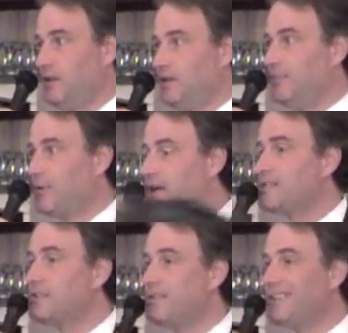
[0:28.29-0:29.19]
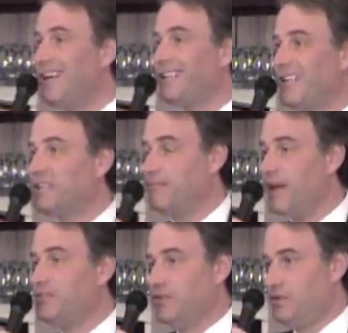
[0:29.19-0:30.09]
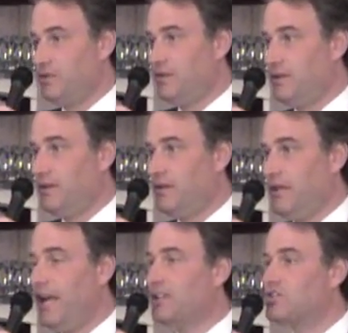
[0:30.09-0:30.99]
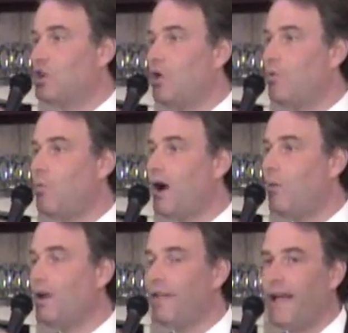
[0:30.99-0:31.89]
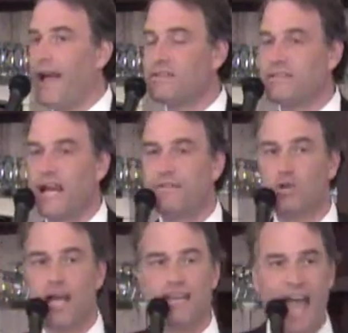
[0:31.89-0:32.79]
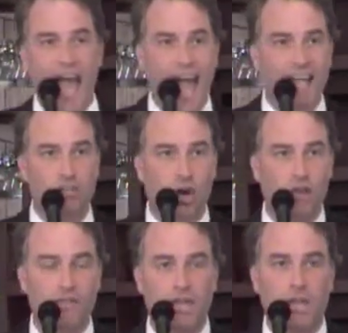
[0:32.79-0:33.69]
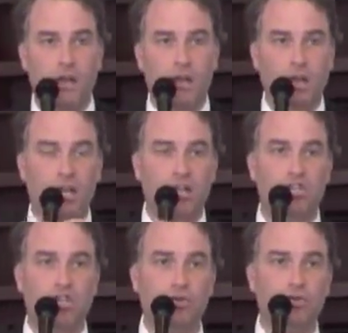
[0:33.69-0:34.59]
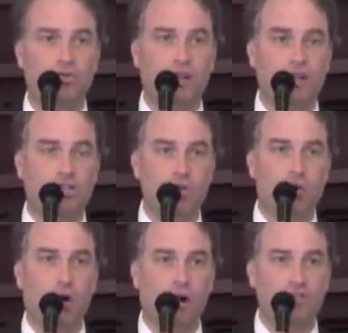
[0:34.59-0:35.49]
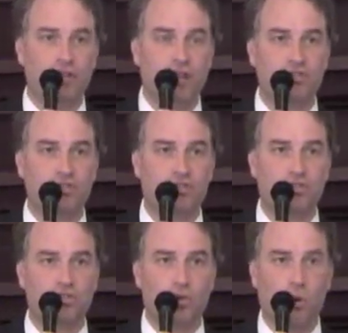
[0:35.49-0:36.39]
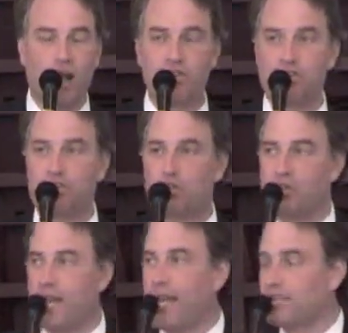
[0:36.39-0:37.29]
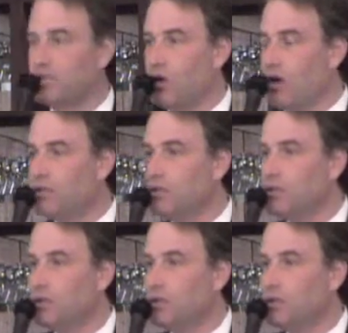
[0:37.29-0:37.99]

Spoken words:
The President did not get the message. And so while we on the House side tried to act on the issues that you all sent us to Washington to act on,